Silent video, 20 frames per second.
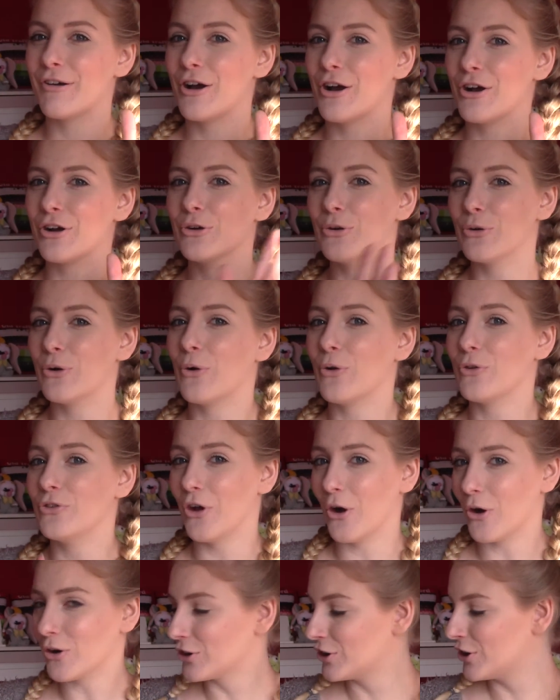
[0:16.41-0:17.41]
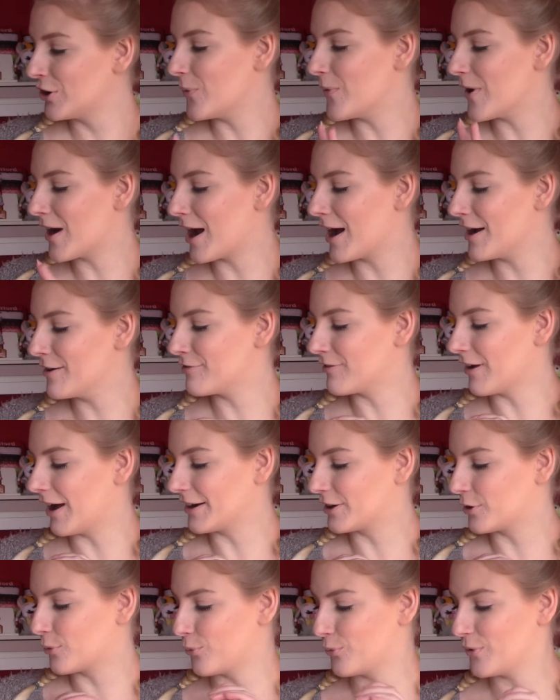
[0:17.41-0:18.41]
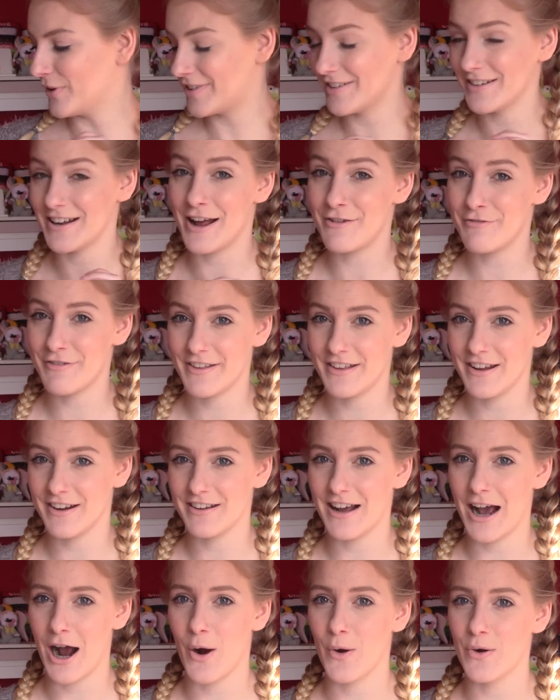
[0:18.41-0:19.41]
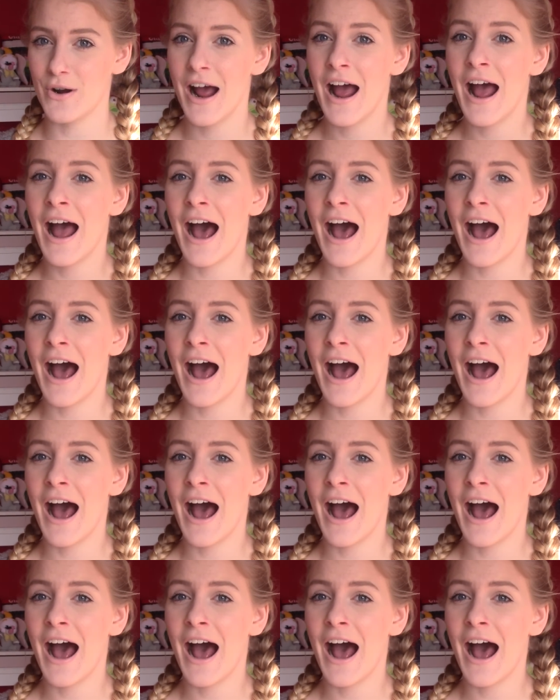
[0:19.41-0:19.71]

a Google Doc where I've written everything down.